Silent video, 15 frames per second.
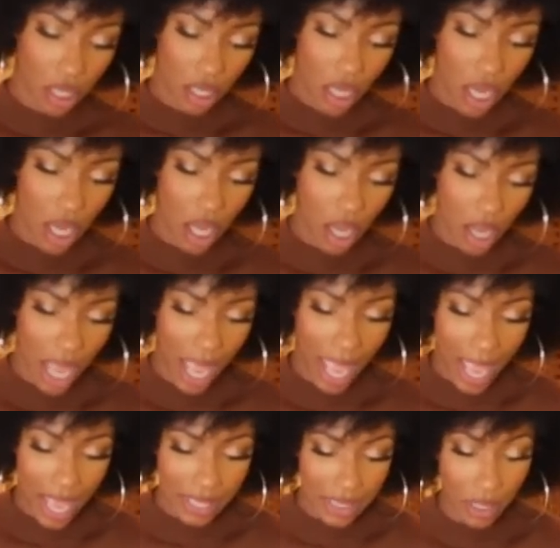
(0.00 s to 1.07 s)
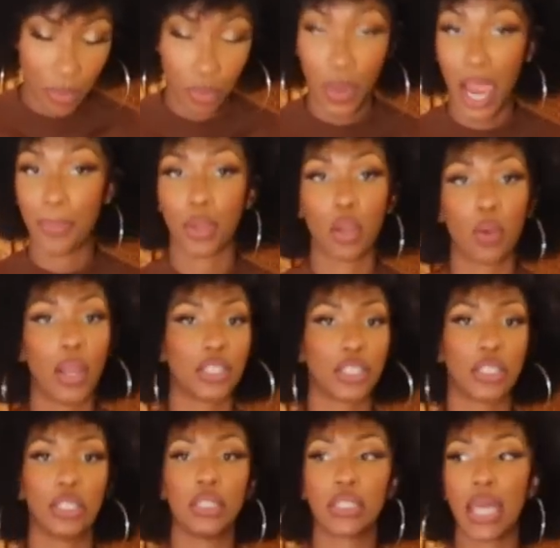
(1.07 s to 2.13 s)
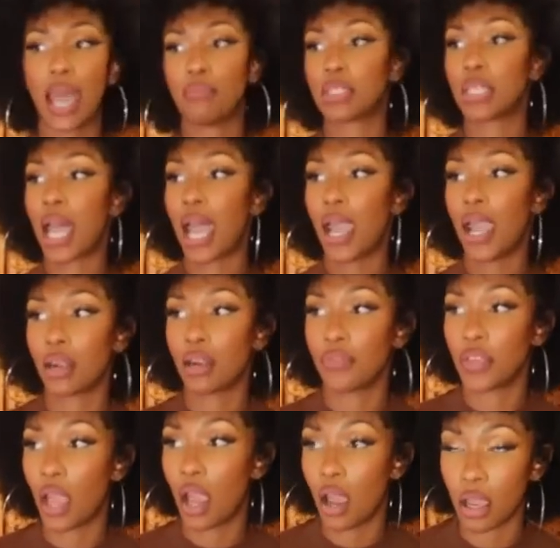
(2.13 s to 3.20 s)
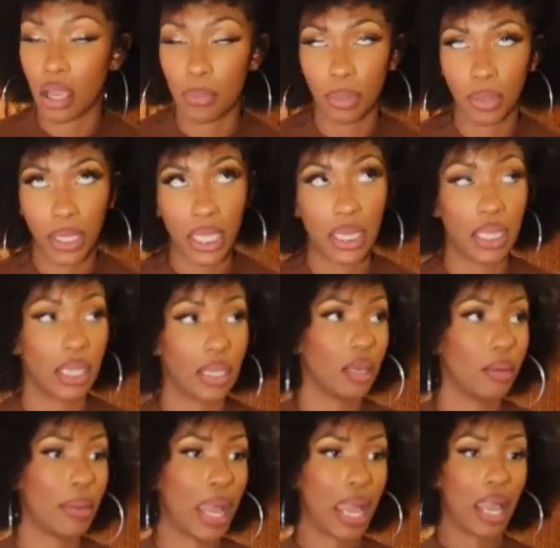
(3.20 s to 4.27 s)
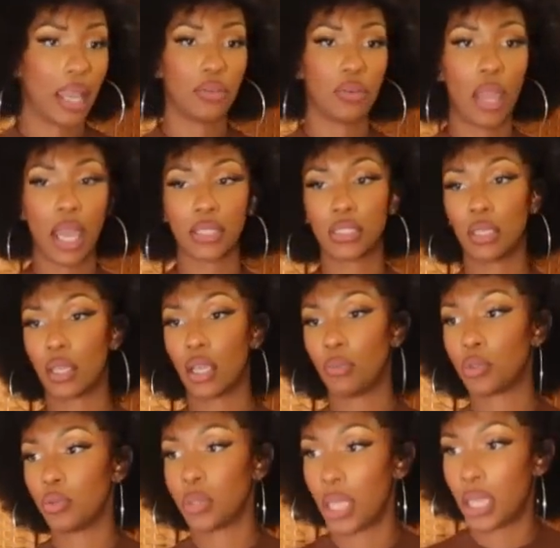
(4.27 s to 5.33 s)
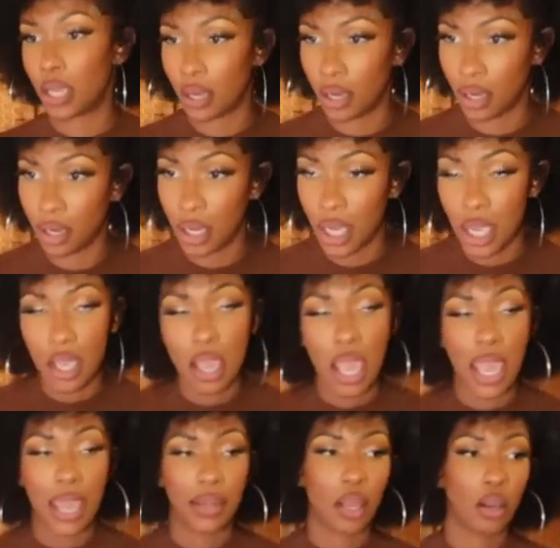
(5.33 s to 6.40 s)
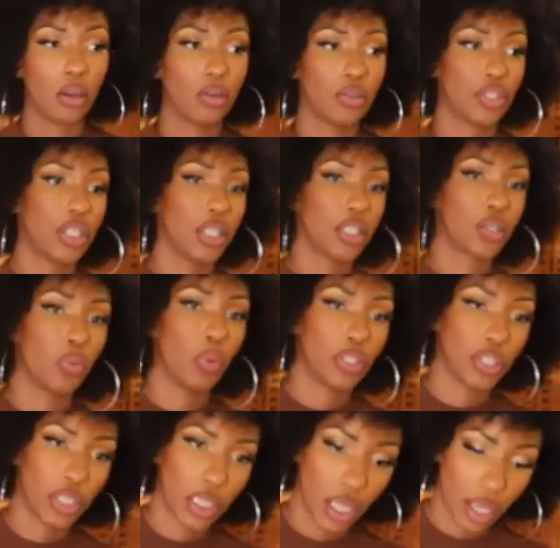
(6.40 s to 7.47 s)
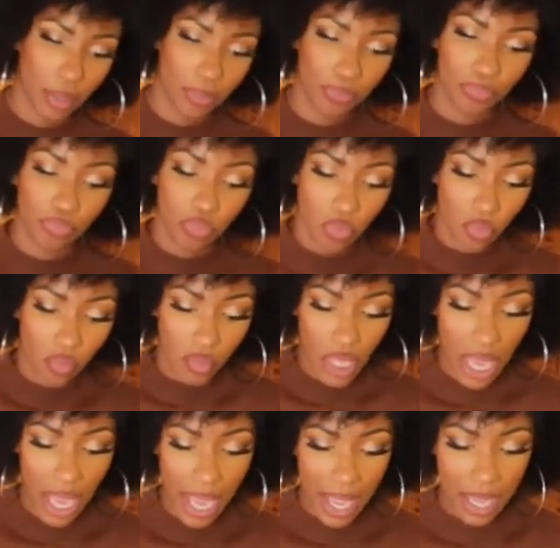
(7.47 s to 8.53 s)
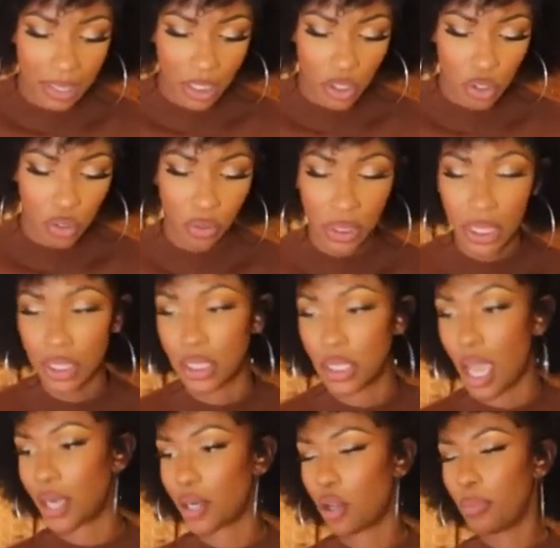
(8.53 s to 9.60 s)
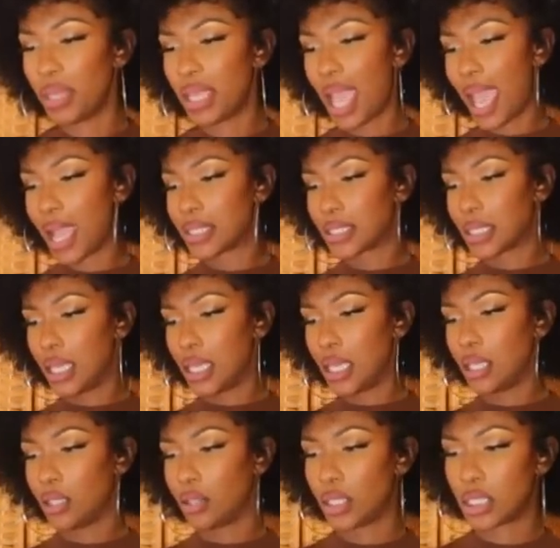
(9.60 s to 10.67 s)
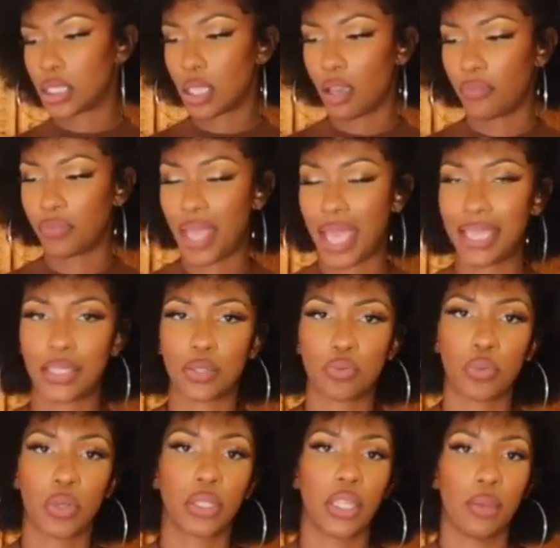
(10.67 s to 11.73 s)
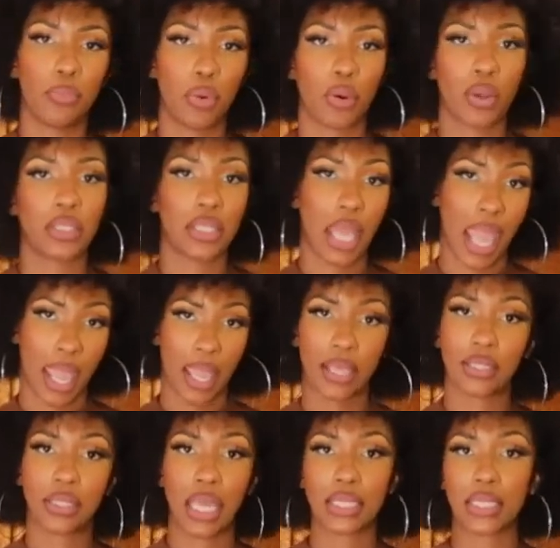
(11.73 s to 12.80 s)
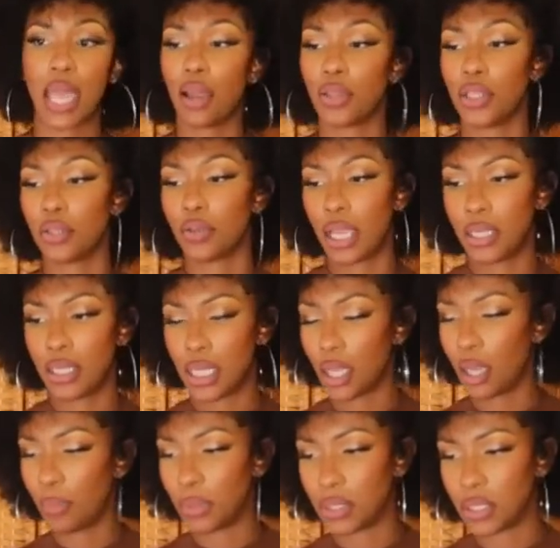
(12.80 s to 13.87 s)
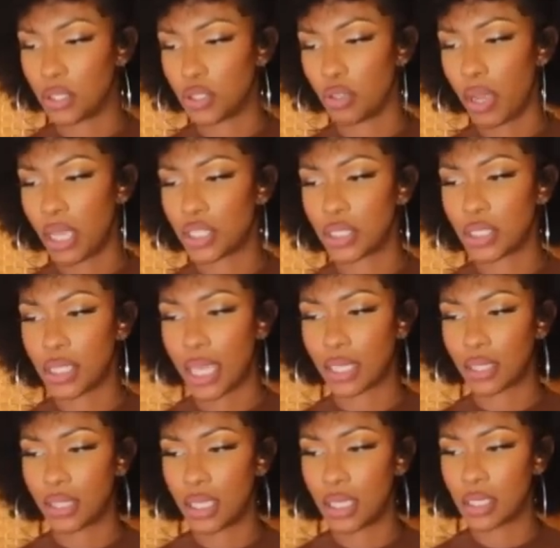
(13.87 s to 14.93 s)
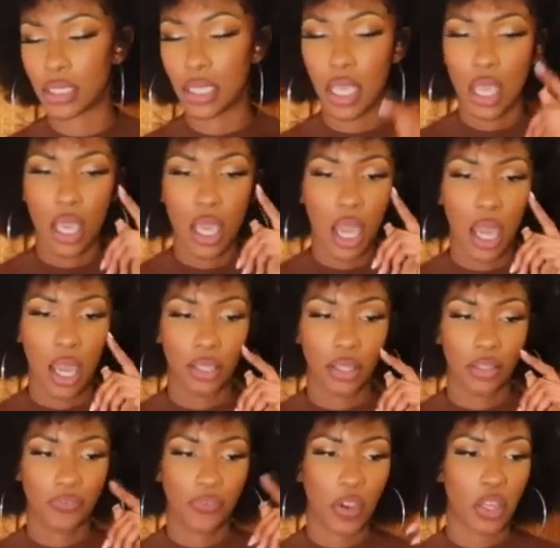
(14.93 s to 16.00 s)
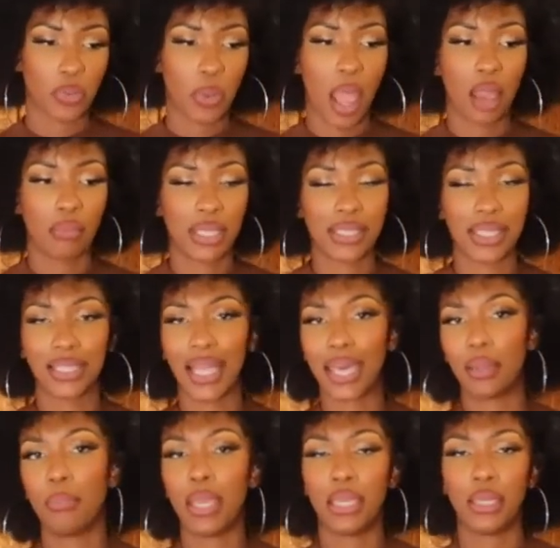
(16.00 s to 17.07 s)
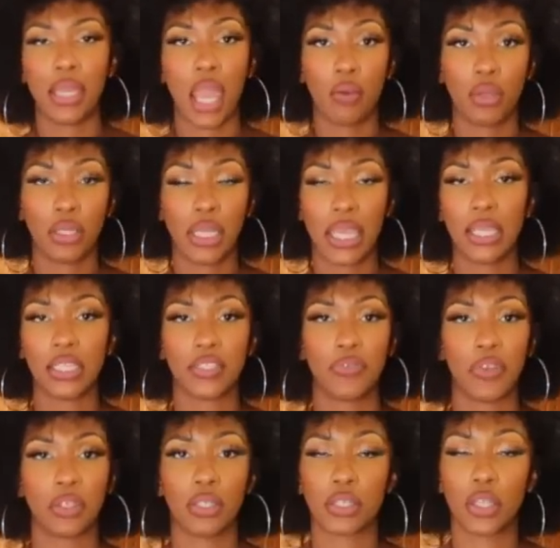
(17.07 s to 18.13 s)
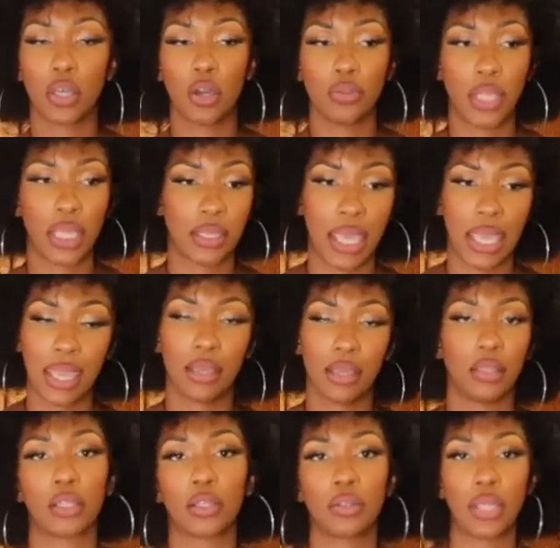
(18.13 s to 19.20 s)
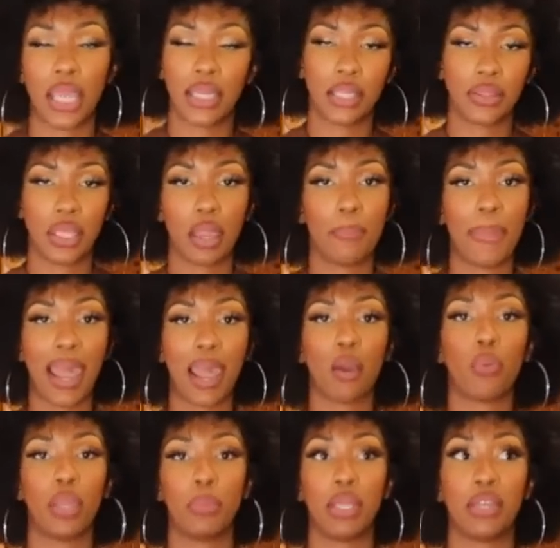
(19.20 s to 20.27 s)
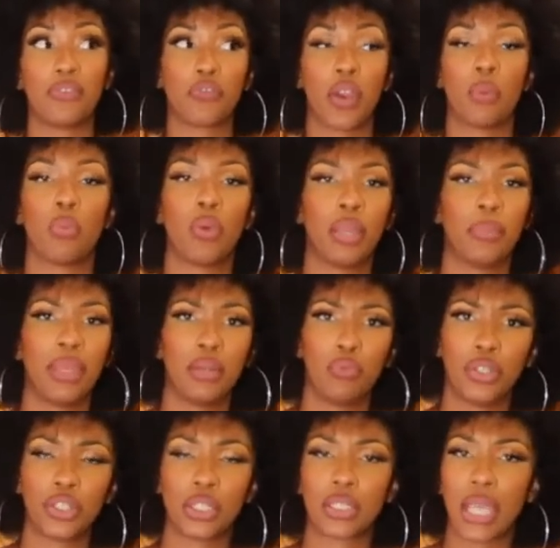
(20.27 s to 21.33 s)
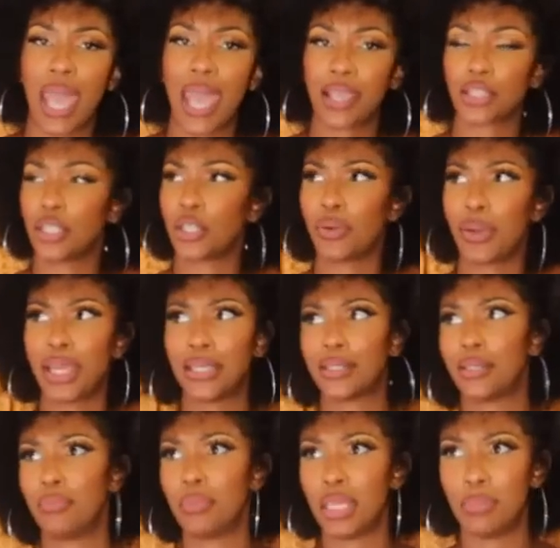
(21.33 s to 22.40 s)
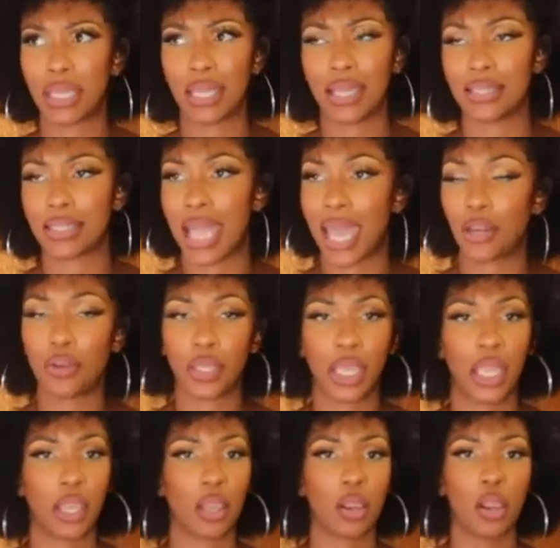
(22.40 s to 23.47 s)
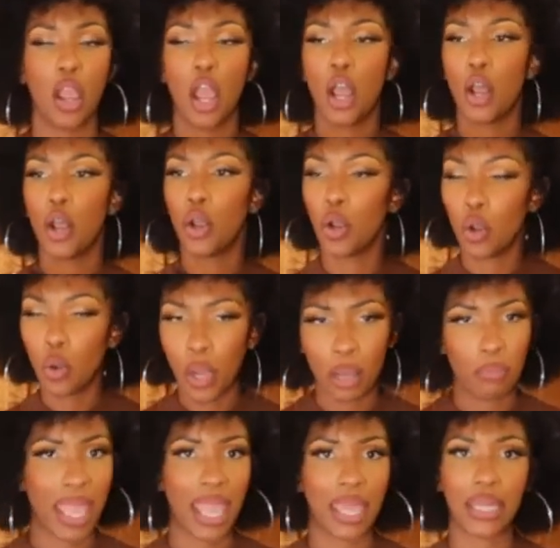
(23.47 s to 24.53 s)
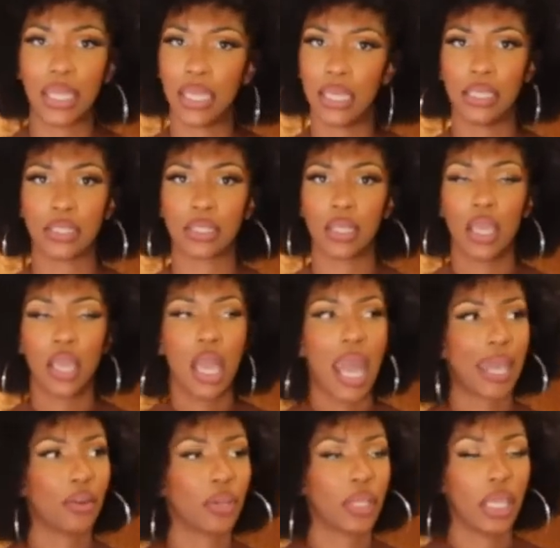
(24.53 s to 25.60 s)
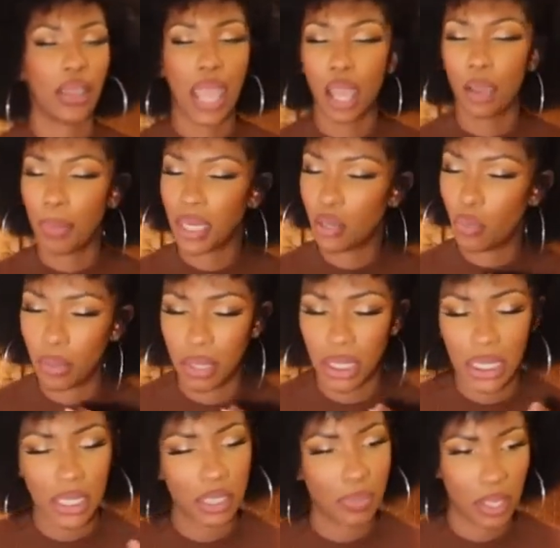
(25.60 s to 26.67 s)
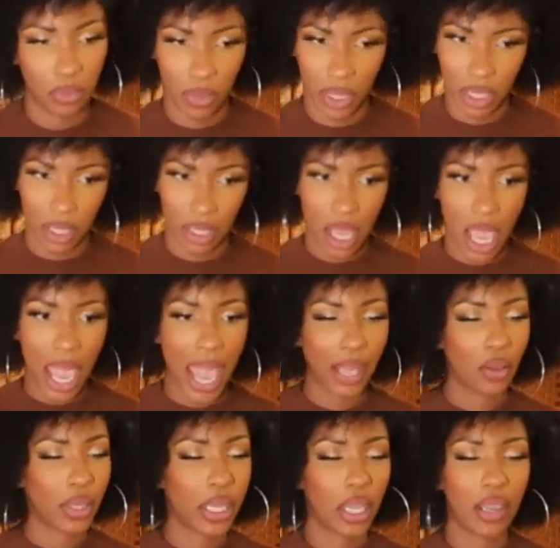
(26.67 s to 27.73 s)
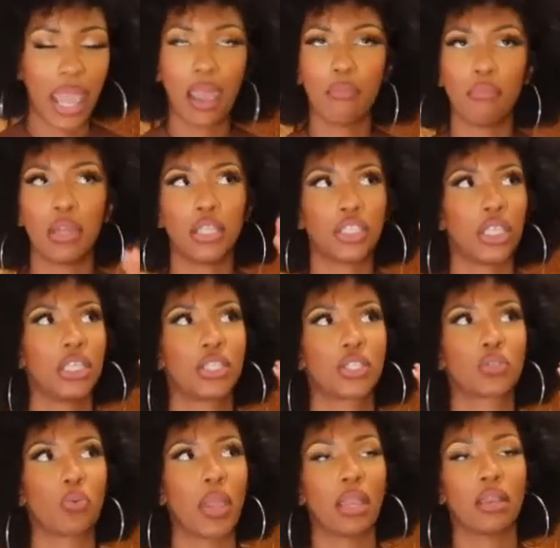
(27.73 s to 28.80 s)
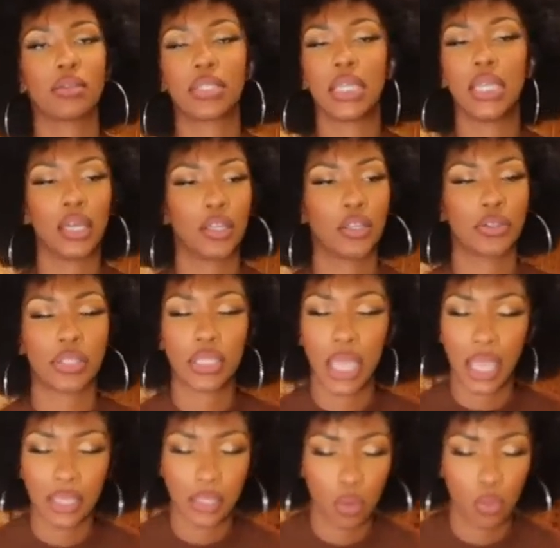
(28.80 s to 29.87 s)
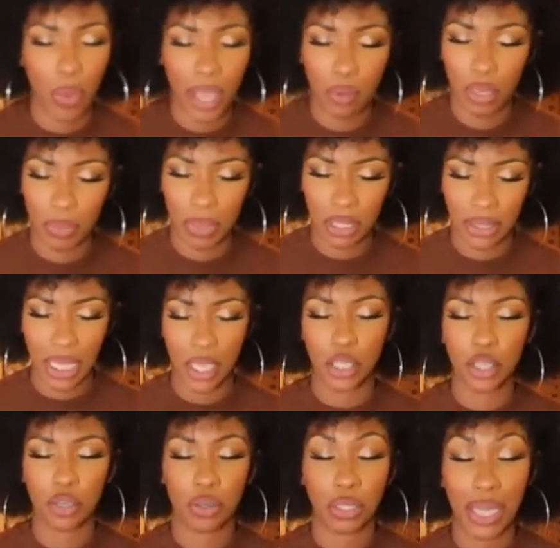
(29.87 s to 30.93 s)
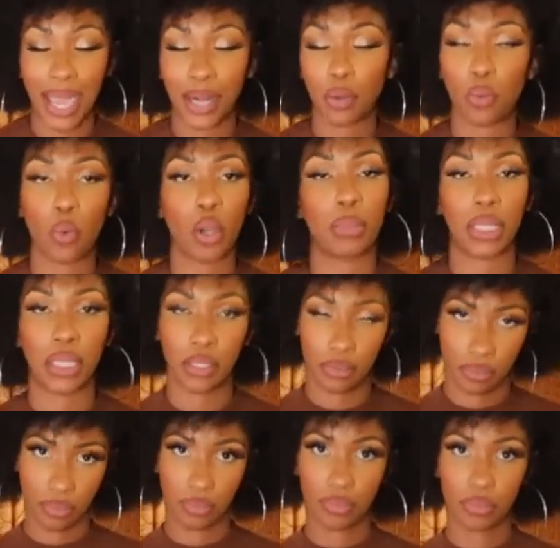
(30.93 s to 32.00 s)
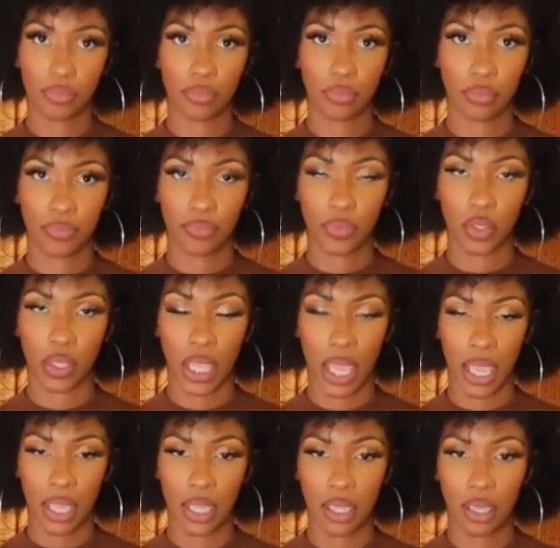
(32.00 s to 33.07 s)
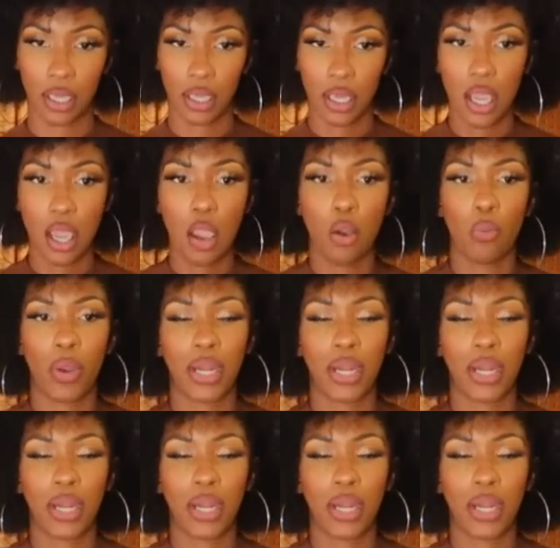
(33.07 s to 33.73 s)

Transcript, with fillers: uh, ask the proper questions. I'm tired of y'all complaining about how you got took up through there and oh, she switched it up. And the truth is, y'all don't be asking the stuff that's really important to ask. That's how you're ending up in situations like this. Uh, the first problem is a lot of men nowadays feel as though they can't learn anything about women from women, which is actually crazy to me because I don't care who a man is, I don't care how many women he's been with, I don't care how much he swears he understands the way women think. You're not a woman. Okay. When